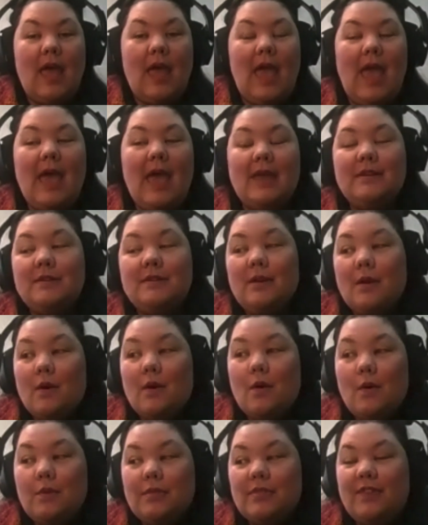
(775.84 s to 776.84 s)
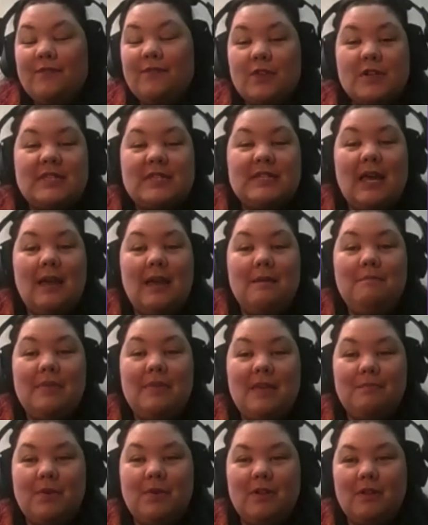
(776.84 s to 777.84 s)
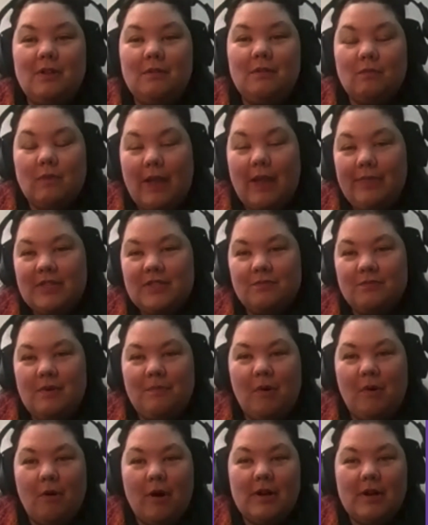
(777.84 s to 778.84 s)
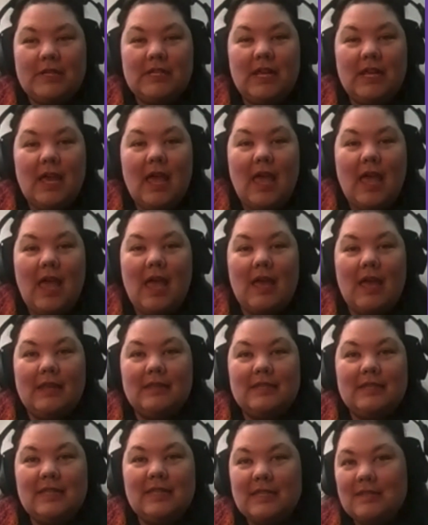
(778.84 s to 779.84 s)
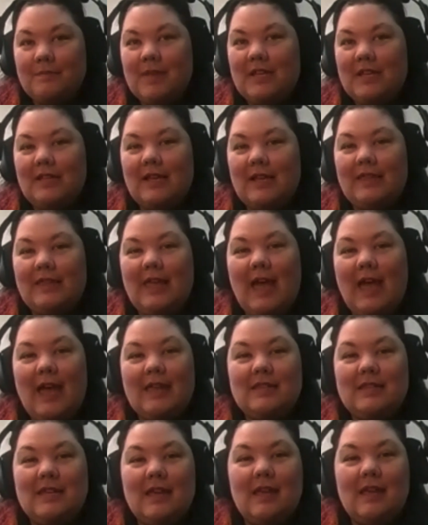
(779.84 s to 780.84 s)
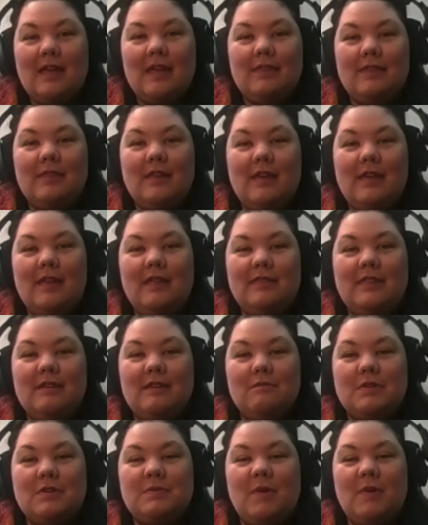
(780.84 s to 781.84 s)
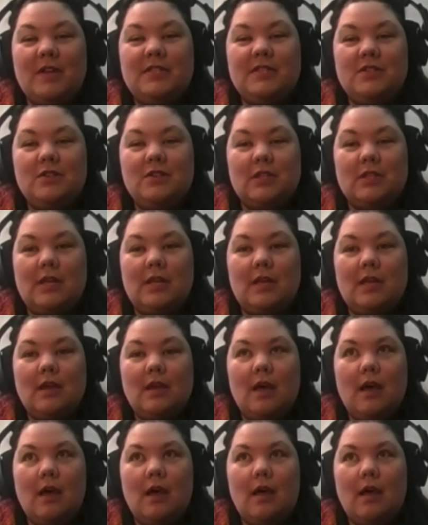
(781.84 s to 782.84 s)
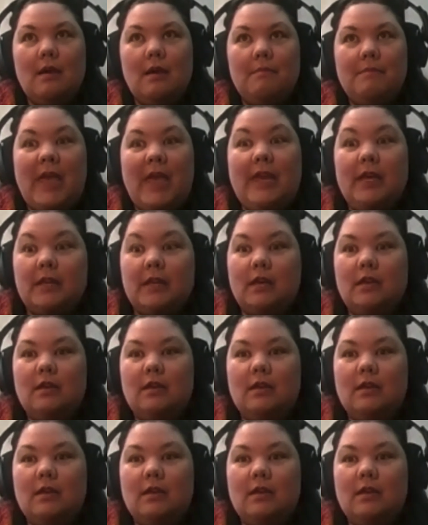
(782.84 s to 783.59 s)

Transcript: And the first time people run this report and see something like that, the response is usually, panic.